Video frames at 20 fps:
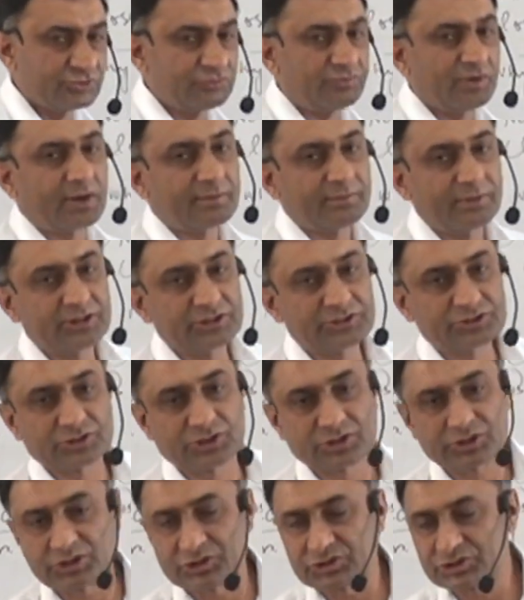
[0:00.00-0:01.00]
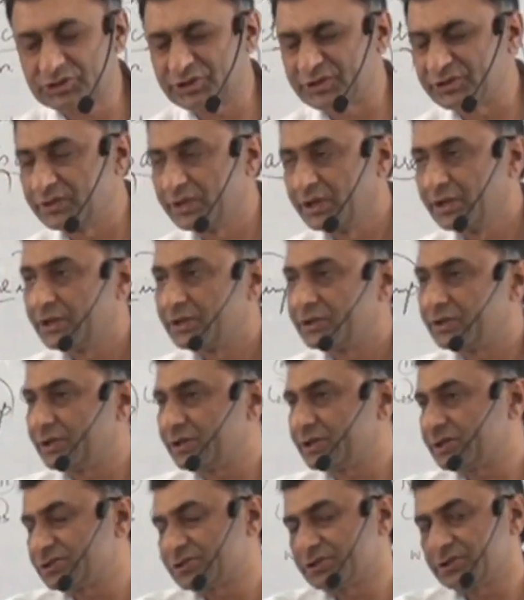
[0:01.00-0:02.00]
formalists are concerned, they
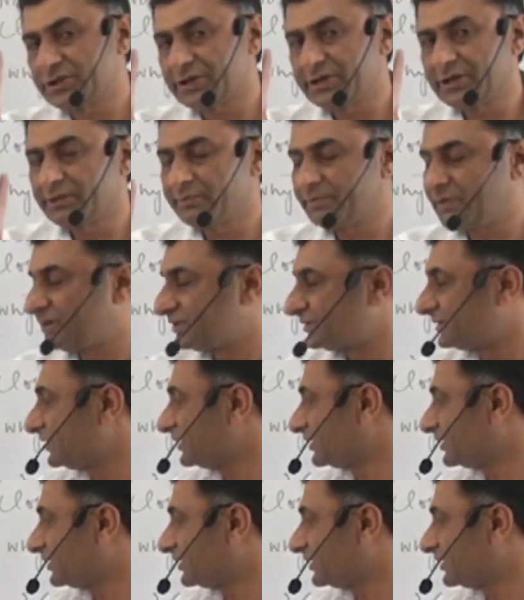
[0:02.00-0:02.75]
concentrate upon the